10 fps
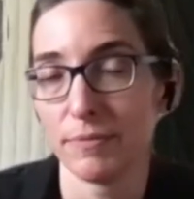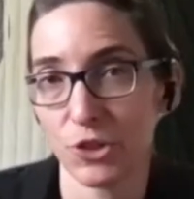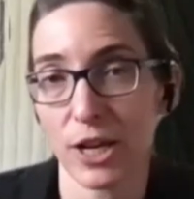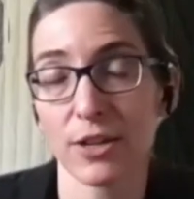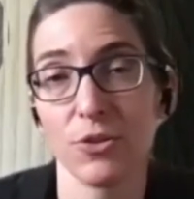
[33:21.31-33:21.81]

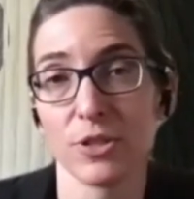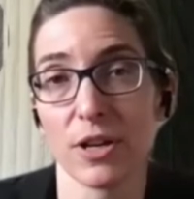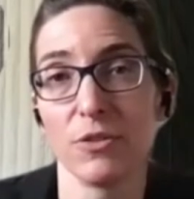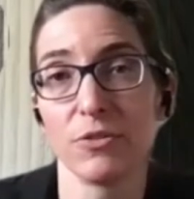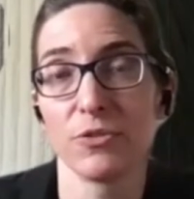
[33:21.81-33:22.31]
check
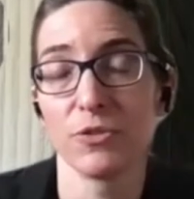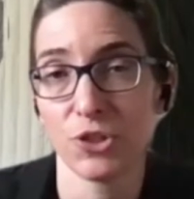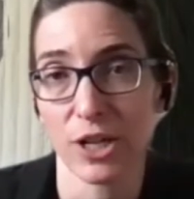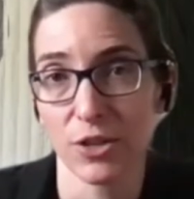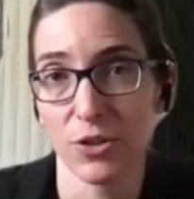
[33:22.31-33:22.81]
yourself,
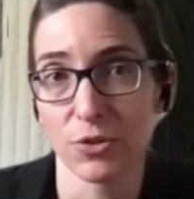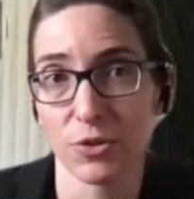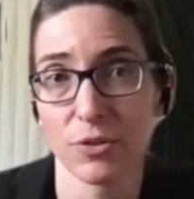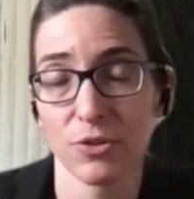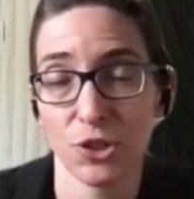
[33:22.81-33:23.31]
check
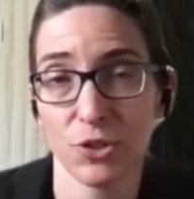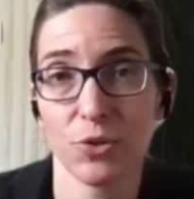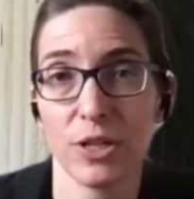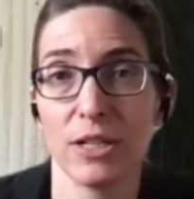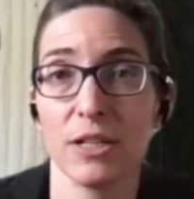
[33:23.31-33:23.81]
your
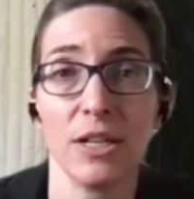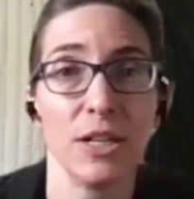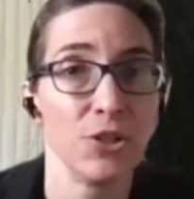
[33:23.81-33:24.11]
children,